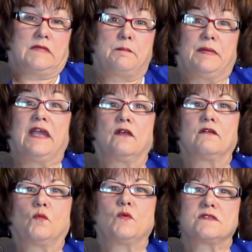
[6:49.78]
a
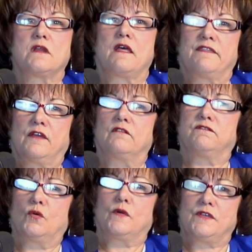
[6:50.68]
parent was not there
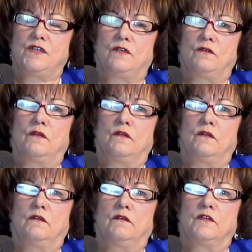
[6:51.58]
for you,
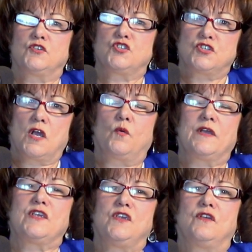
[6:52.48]

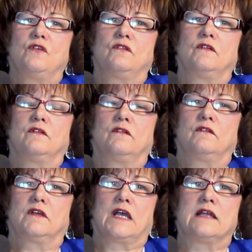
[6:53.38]
showing you
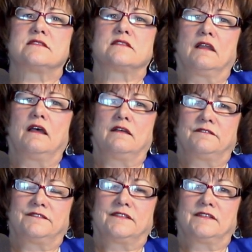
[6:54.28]
God's
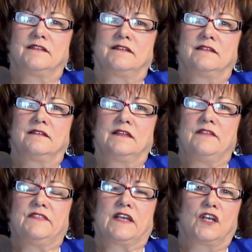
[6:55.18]
love.
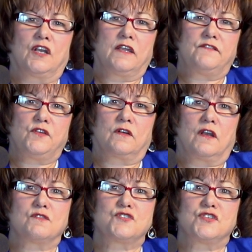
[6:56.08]
If you
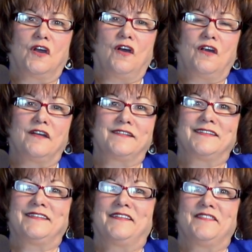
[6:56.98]
closed your heart,
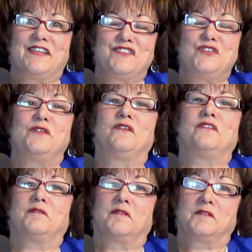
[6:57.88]
then you
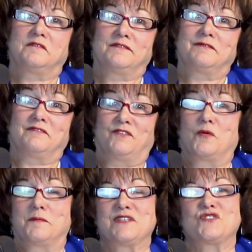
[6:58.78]

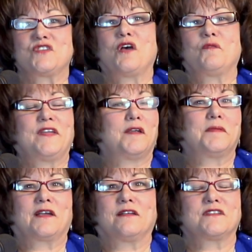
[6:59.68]
formed a stone there,
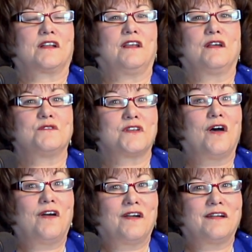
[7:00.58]
because a closed
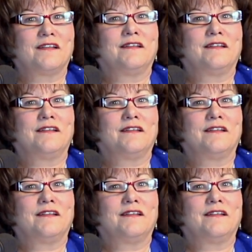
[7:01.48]
heart